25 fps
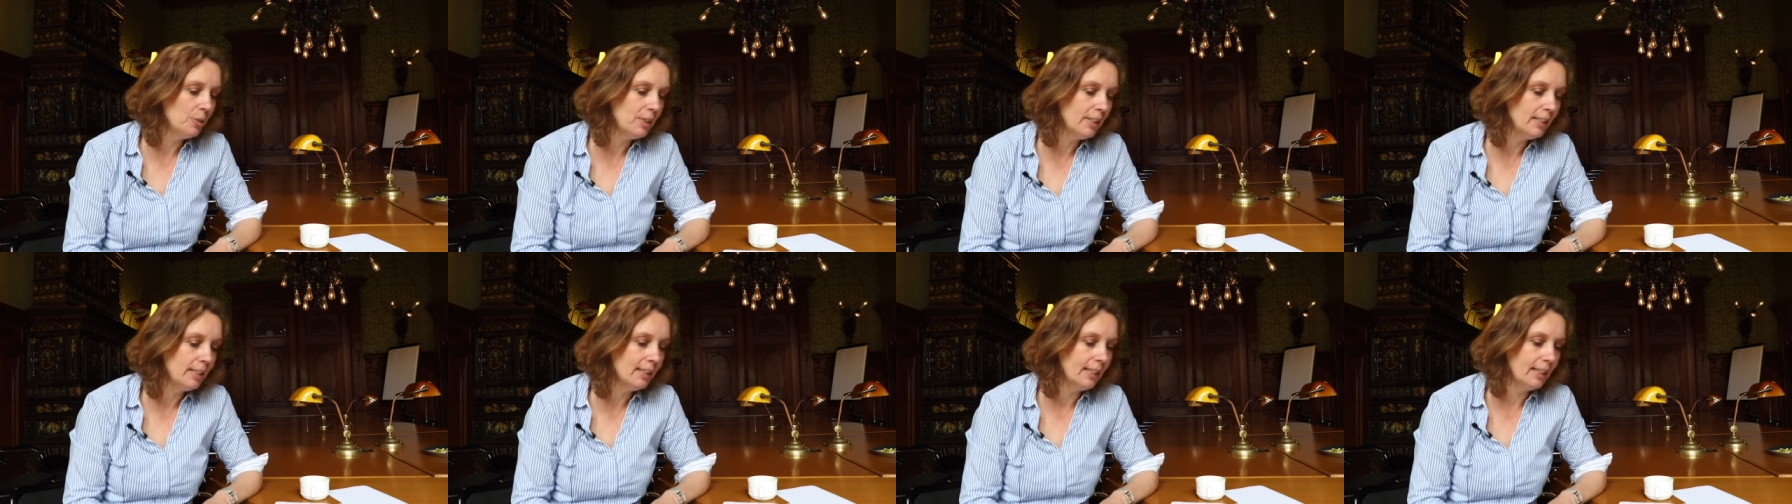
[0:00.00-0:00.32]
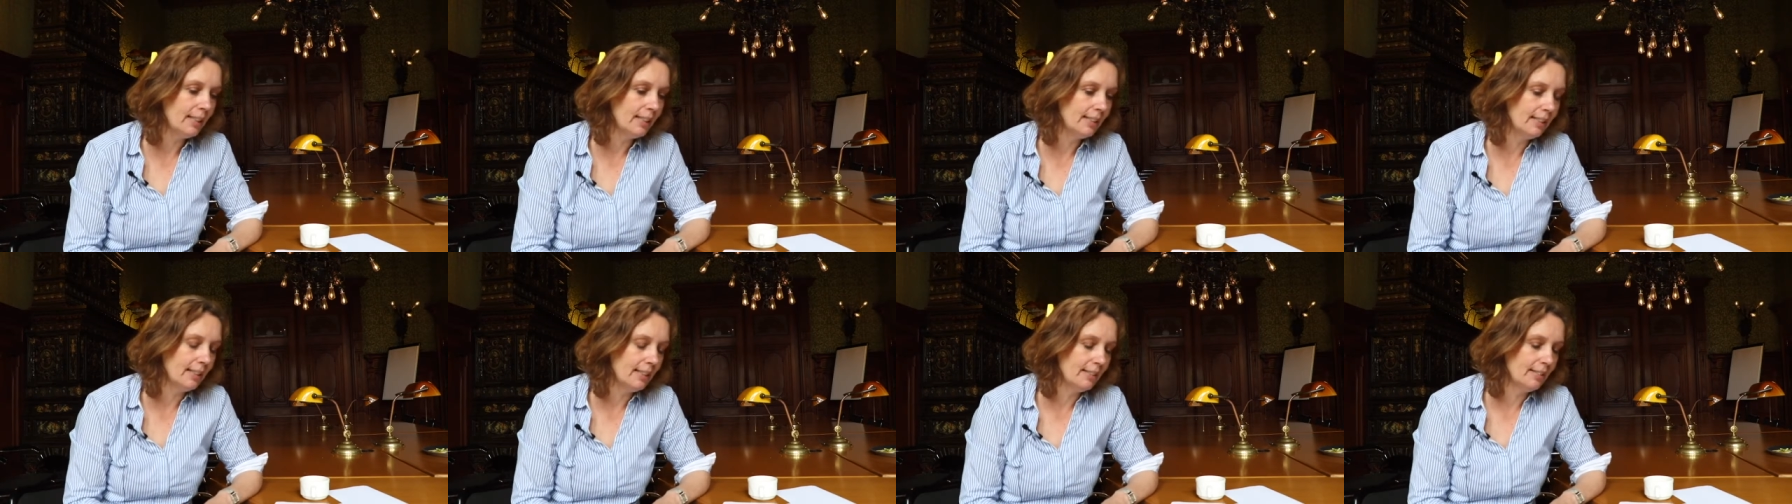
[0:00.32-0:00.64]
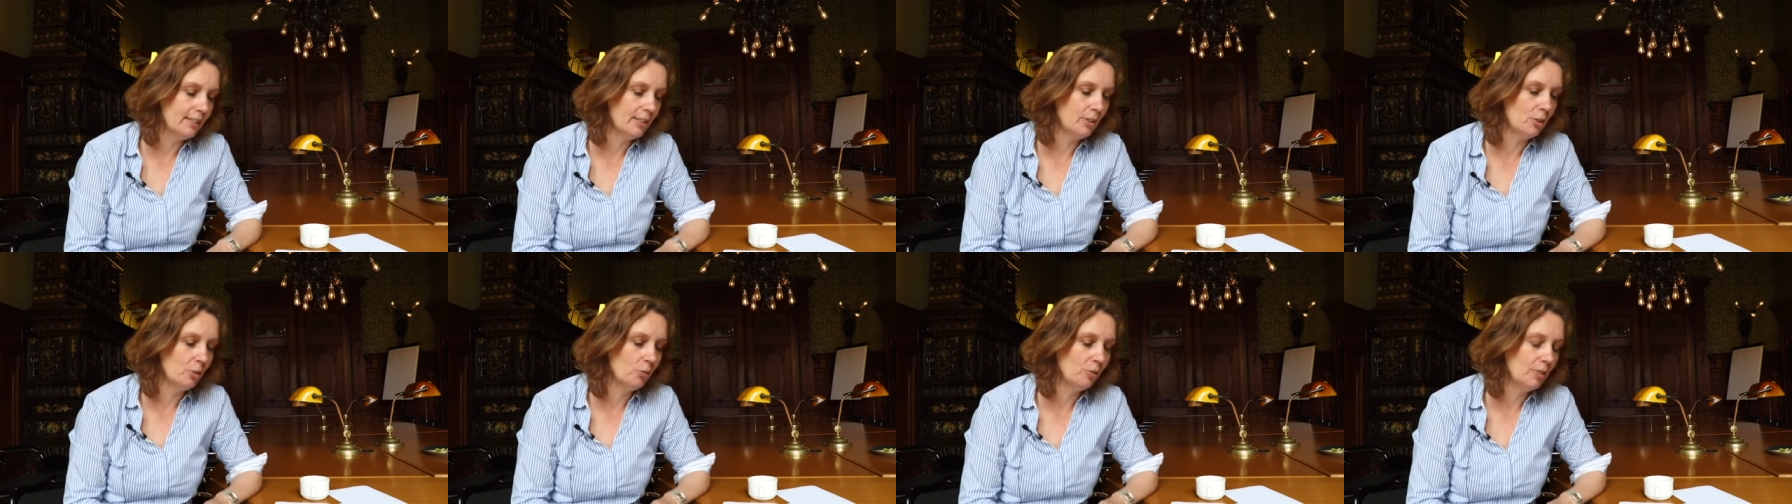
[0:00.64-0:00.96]
doing and that
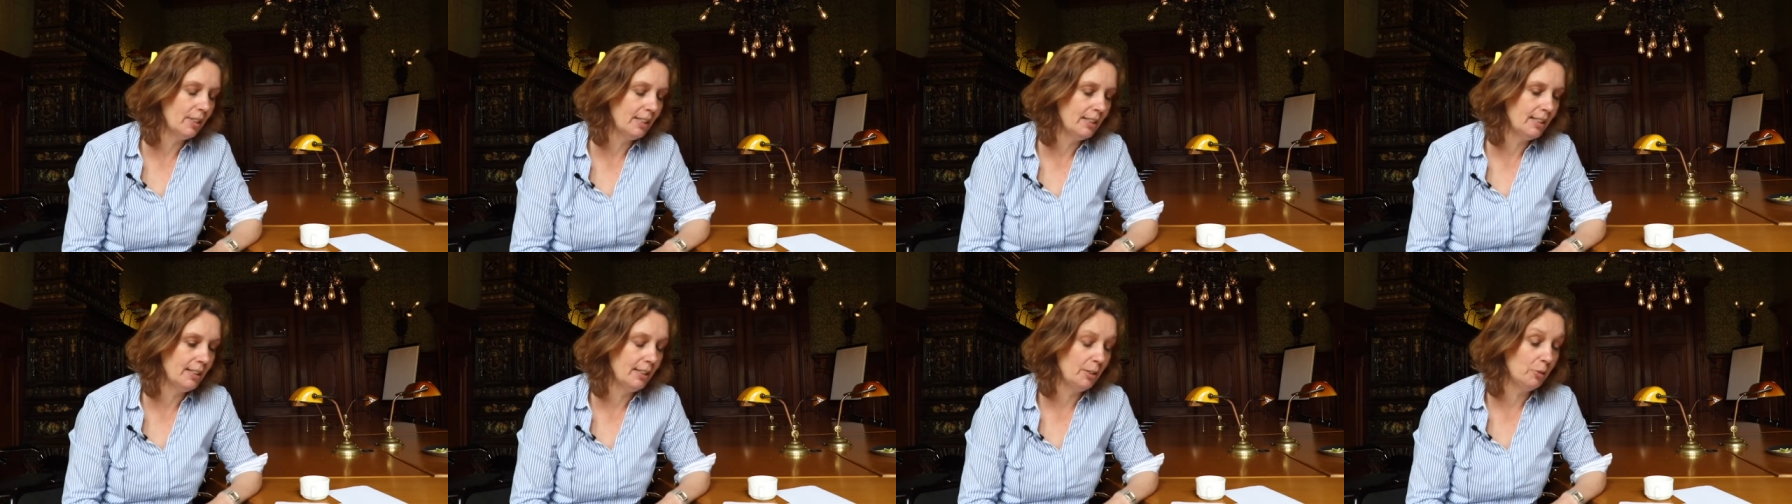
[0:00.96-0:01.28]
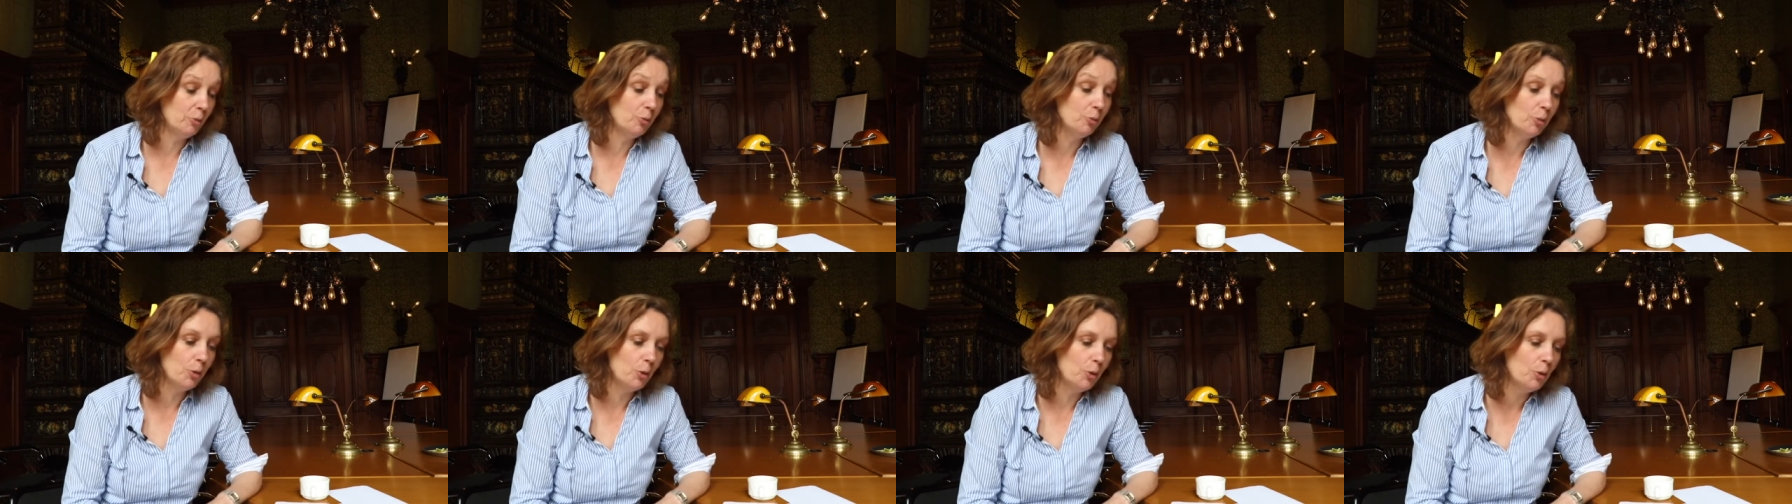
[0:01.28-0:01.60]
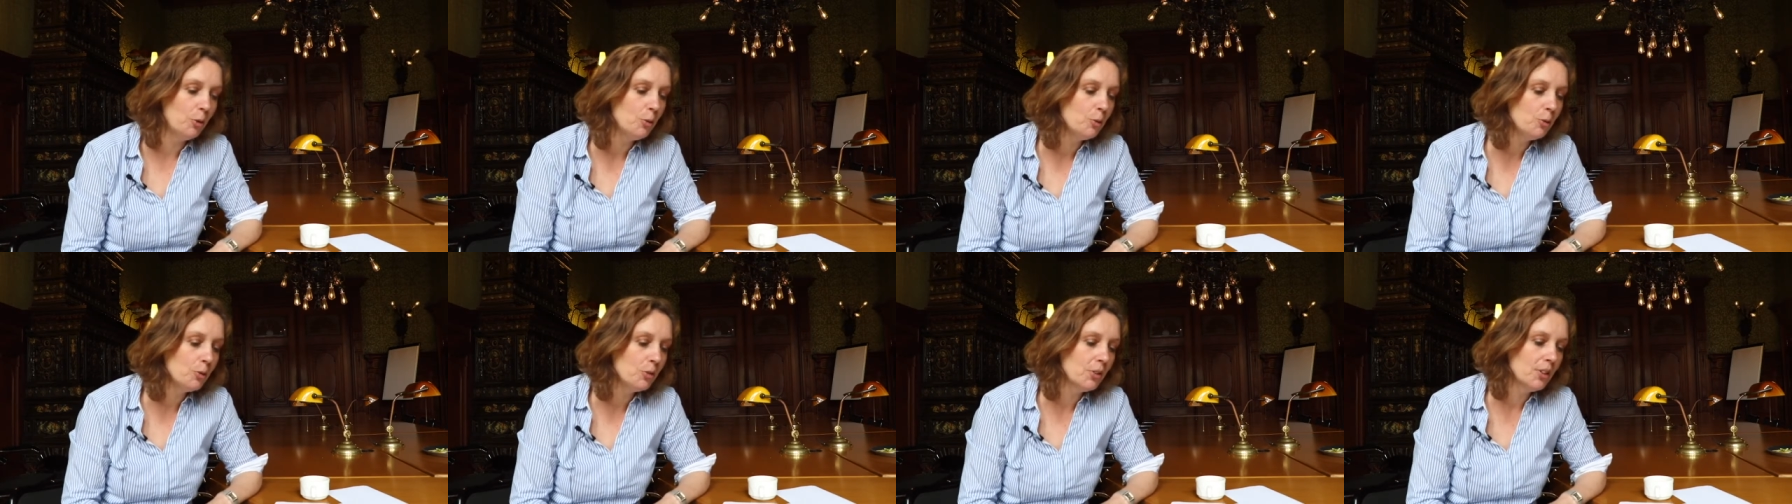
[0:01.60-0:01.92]
they're already
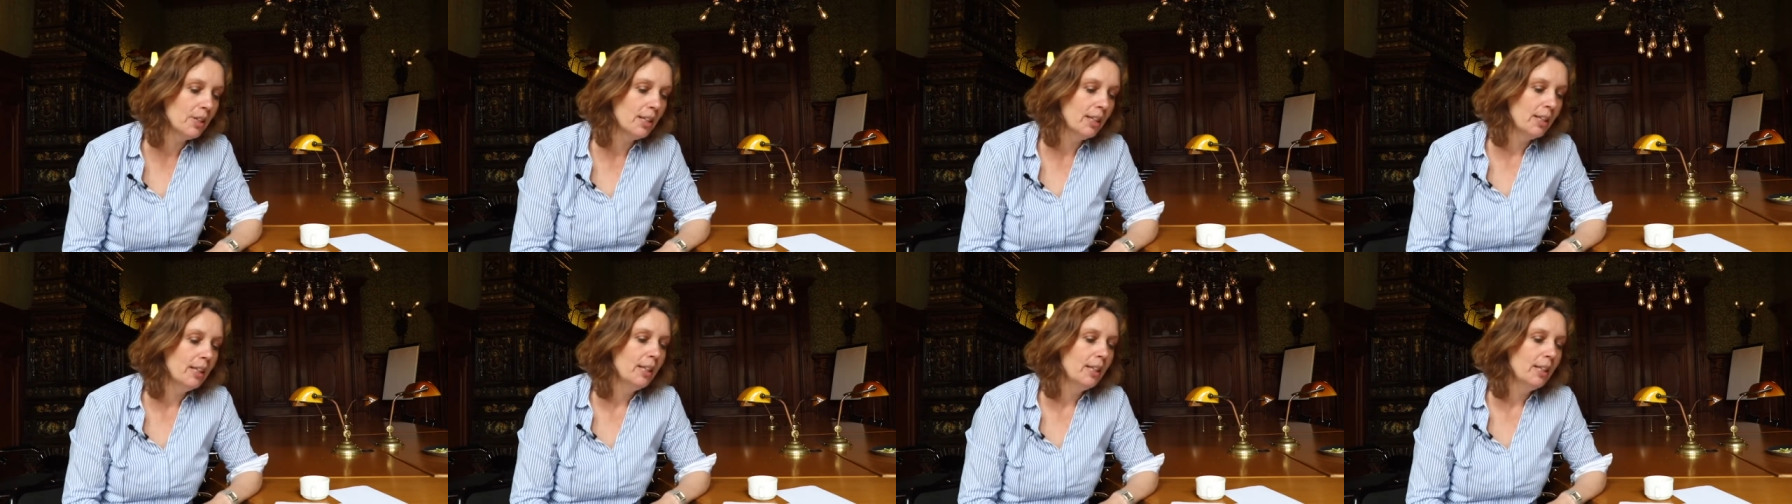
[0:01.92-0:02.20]
involved